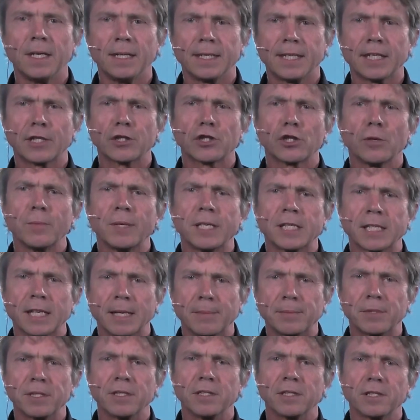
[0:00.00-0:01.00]
There are some
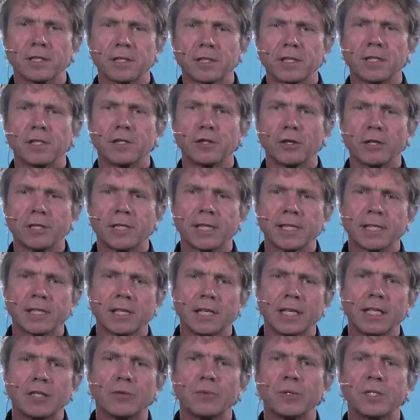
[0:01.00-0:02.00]
exceptions, such as the
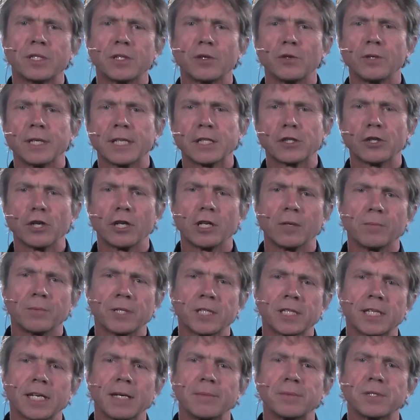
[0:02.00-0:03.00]
literature on external
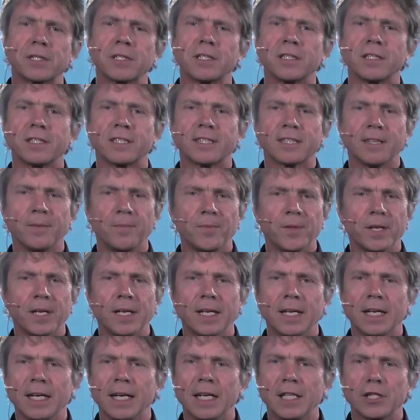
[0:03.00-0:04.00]
perceptions
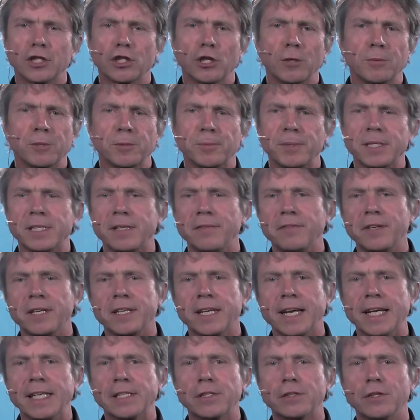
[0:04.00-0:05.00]
and some specific
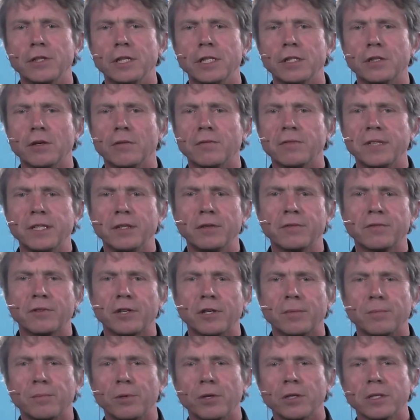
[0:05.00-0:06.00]
case studies of E U
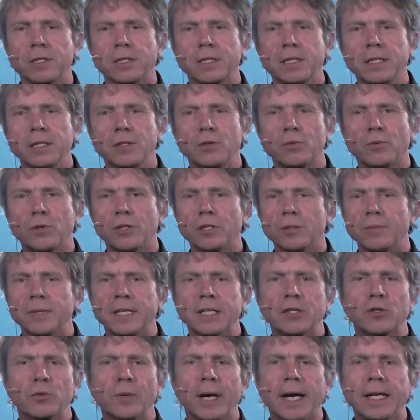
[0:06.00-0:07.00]
foreign policy towards the
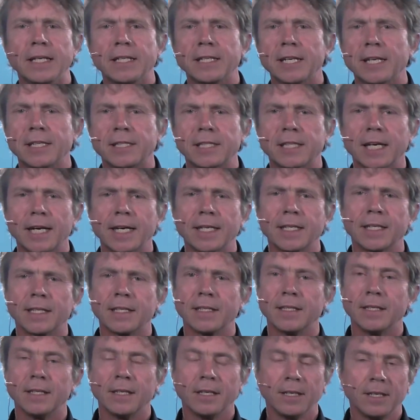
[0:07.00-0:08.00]
Mediterranean and China.
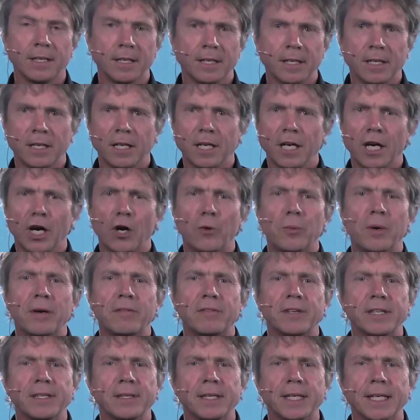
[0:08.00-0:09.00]

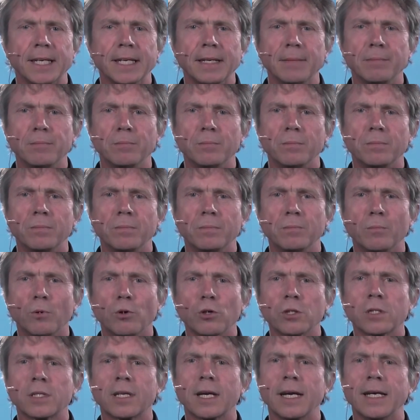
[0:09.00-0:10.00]
However, in
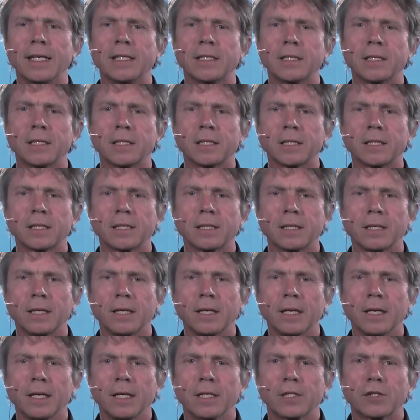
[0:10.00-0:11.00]
most cases,
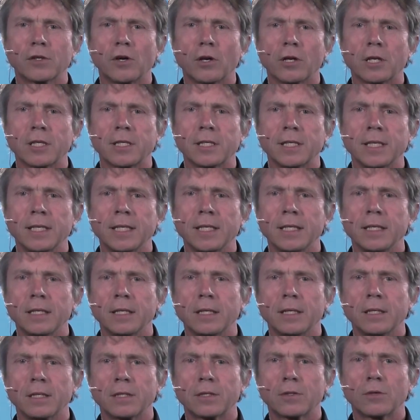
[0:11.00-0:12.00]

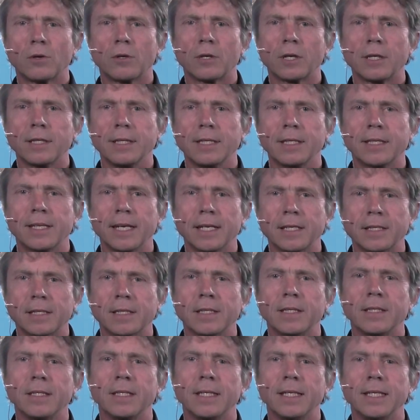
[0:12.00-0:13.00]
scholarly
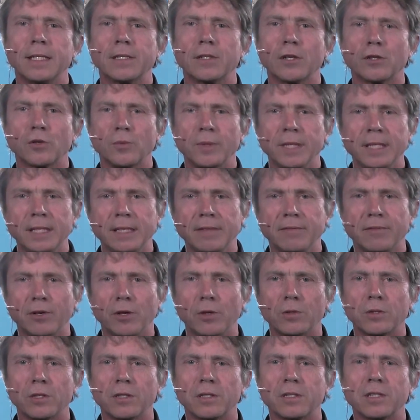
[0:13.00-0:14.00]
attention is not really
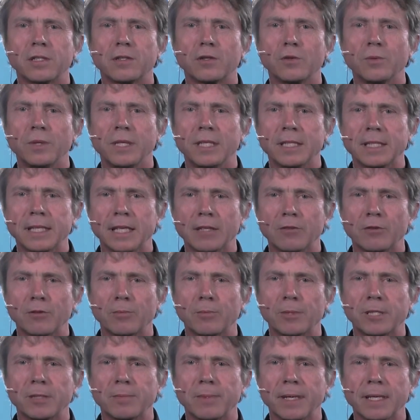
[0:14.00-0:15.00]
devoted to a decentered
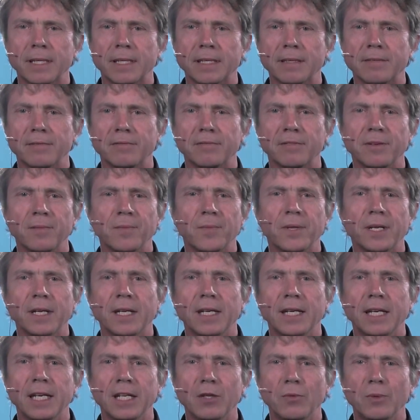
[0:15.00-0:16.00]
perspective,
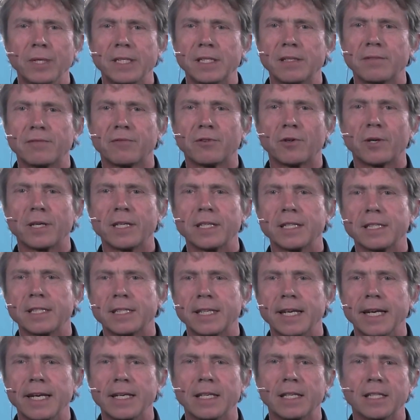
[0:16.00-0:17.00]
in which the foreign is
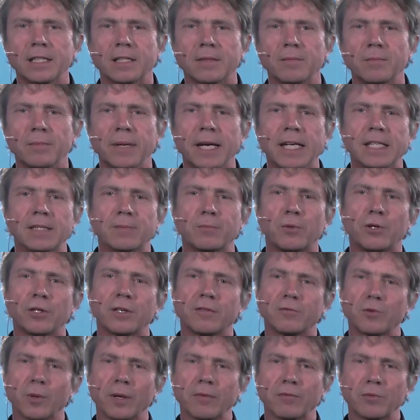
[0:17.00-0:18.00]
taken as a major point
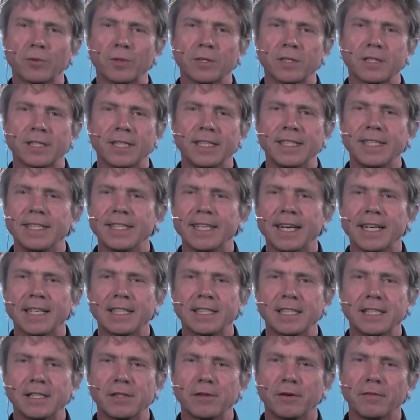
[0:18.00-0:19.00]
of reference in the
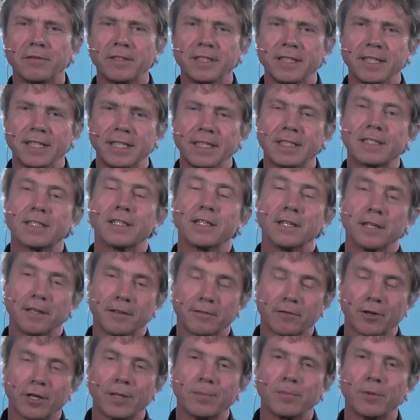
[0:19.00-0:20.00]
analysis of, indeed,
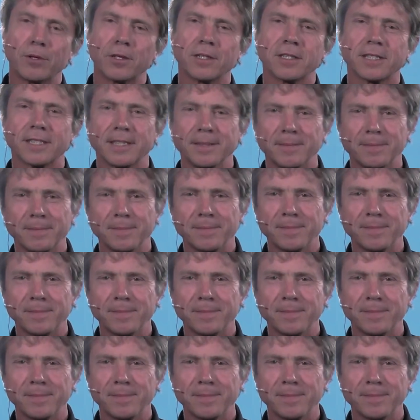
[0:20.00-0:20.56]
foreign policy.